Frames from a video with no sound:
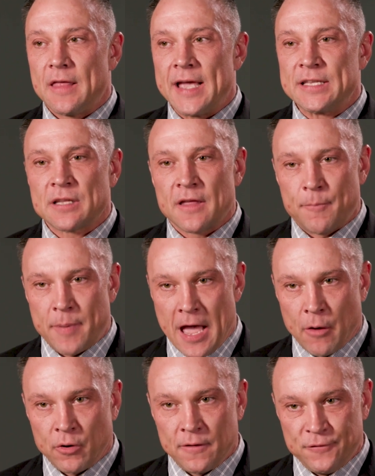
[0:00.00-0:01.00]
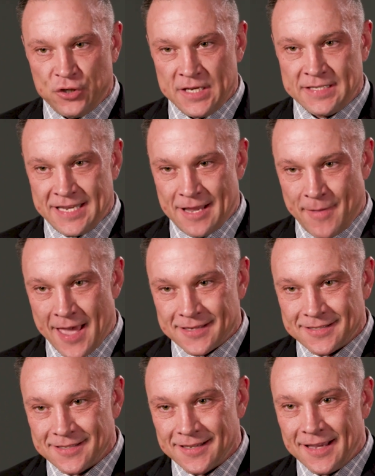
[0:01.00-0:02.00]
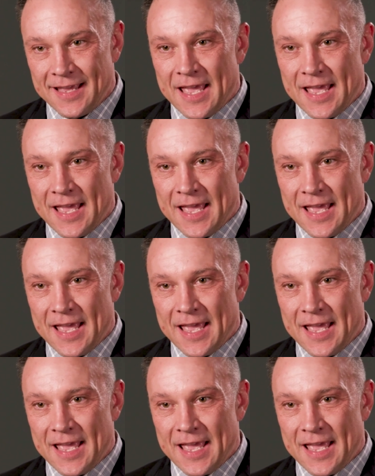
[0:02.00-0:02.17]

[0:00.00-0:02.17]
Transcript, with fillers: I saw the power of GCMS.